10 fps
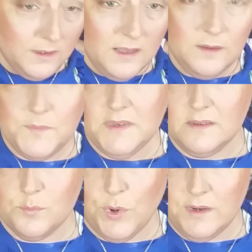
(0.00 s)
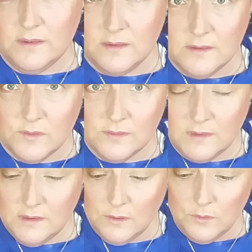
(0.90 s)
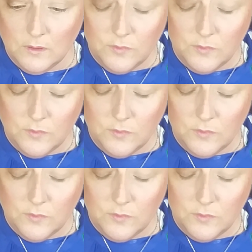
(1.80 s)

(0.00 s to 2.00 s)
keeps its prices, you know,